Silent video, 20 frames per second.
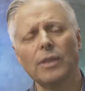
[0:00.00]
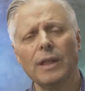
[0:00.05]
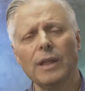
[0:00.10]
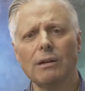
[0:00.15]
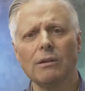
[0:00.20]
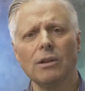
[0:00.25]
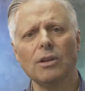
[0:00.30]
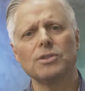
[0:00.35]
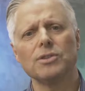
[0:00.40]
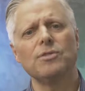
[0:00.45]
there
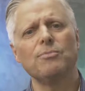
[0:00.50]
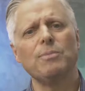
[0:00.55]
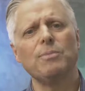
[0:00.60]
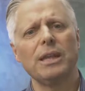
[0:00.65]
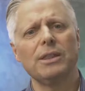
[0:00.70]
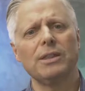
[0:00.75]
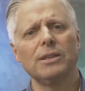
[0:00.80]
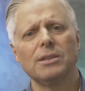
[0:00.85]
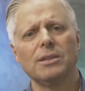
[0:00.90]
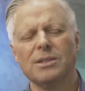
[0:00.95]
are lots of
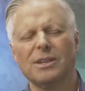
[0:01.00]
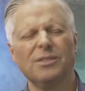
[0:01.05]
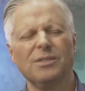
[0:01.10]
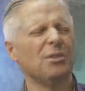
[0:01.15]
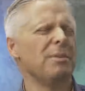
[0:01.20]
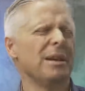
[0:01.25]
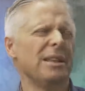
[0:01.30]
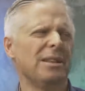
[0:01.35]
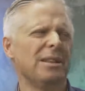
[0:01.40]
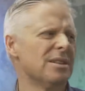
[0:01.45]

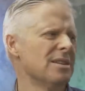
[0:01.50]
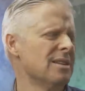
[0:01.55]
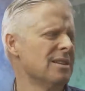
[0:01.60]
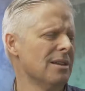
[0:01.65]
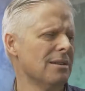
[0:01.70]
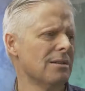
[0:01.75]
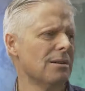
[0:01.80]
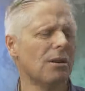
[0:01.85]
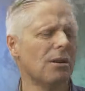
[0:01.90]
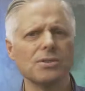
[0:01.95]

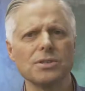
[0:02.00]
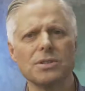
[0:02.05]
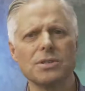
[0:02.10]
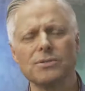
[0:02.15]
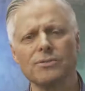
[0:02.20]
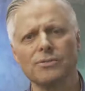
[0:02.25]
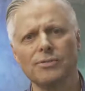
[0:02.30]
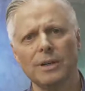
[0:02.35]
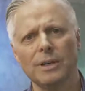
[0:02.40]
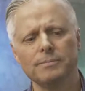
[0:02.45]
there are lots
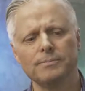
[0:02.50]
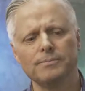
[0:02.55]
of